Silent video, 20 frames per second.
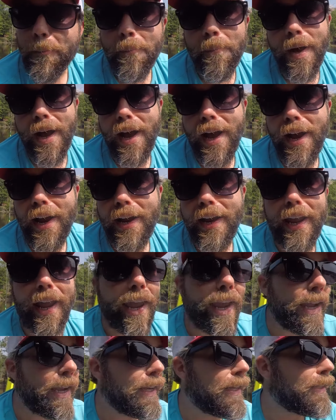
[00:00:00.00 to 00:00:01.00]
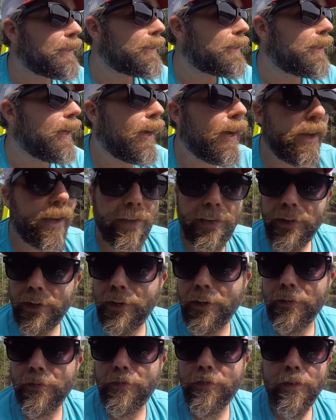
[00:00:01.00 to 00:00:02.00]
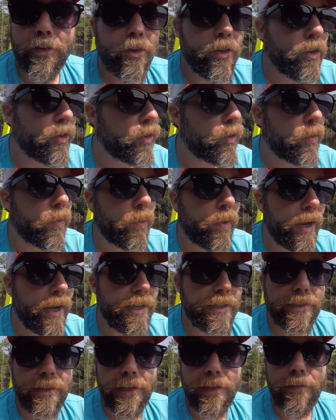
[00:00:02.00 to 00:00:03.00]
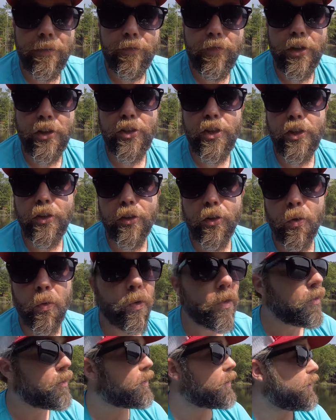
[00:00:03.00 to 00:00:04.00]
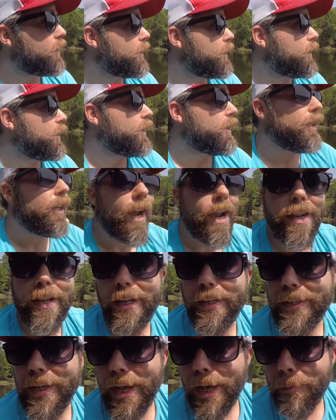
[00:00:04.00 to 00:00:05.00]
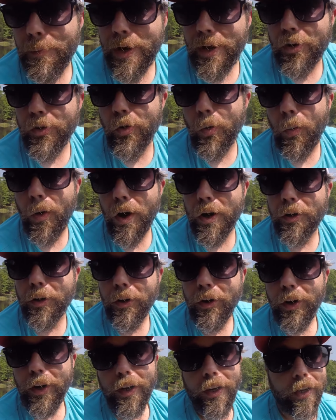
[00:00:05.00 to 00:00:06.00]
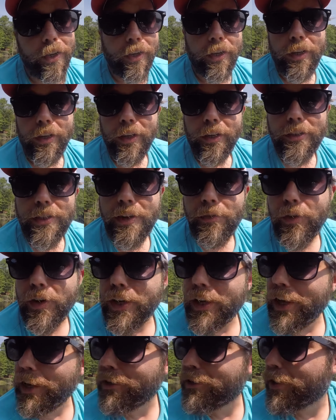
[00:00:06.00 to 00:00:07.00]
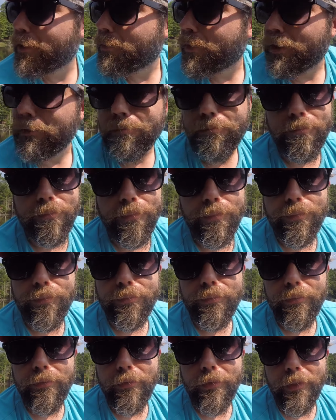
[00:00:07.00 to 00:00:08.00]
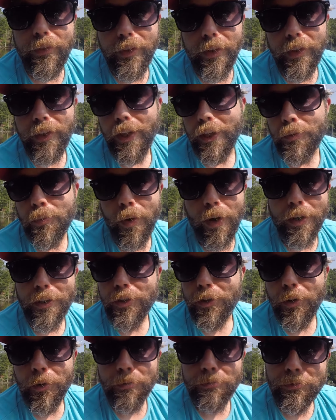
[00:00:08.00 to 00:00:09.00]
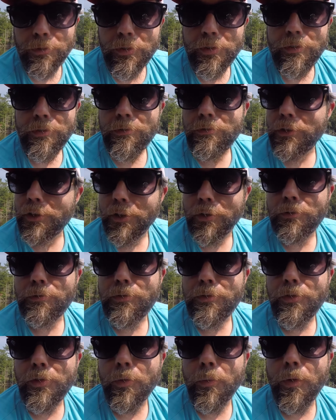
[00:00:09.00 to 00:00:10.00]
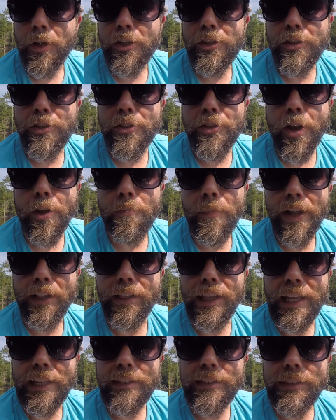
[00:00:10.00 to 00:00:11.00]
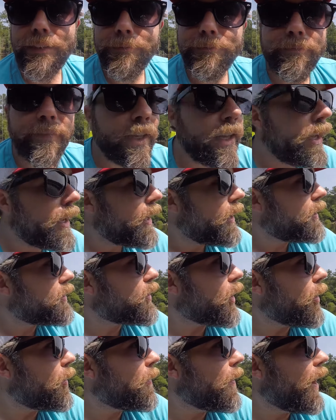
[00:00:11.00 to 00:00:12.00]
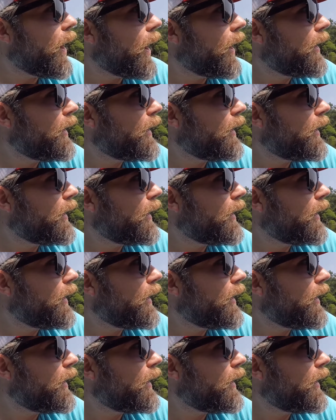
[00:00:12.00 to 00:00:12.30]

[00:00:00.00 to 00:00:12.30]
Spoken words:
buy a ton of crazy fishing lures and then take them out on the water and see if we can catch something. That's why it's called, Your Wish is on My List. So